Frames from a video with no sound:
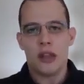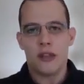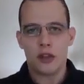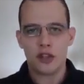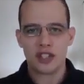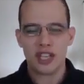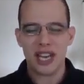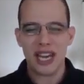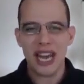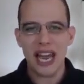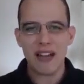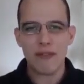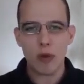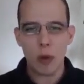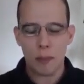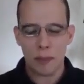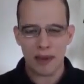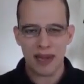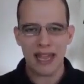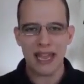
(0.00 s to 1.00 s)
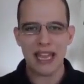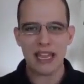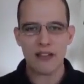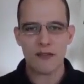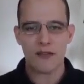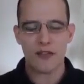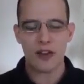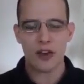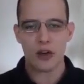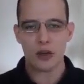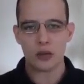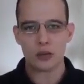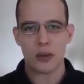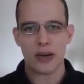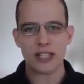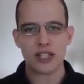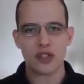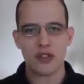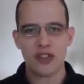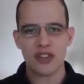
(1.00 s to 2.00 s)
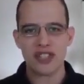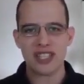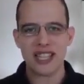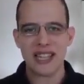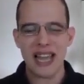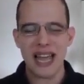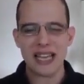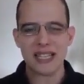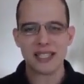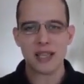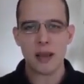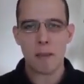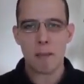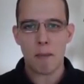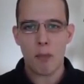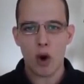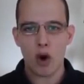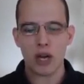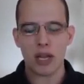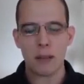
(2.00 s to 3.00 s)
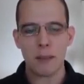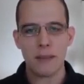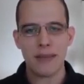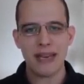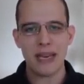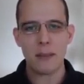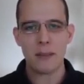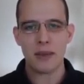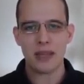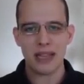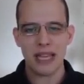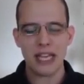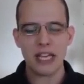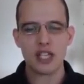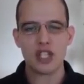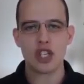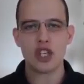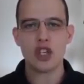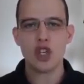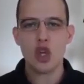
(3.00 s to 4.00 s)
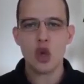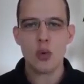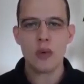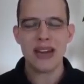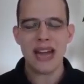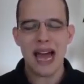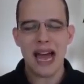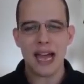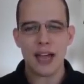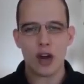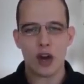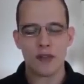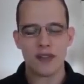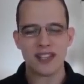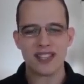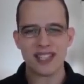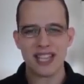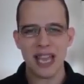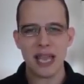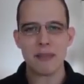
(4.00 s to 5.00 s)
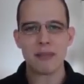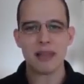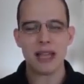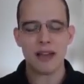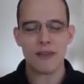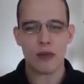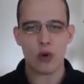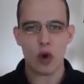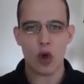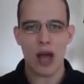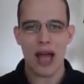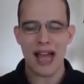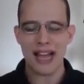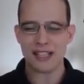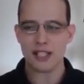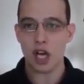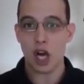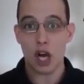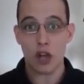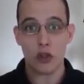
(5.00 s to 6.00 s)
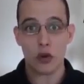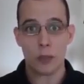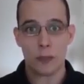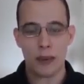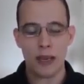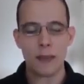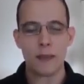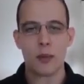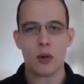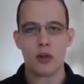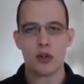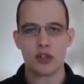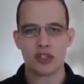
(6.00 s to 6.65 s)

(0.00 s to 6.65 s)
There's a level playing field, right? So there's less market manipulation. You and I are on the same level as other people.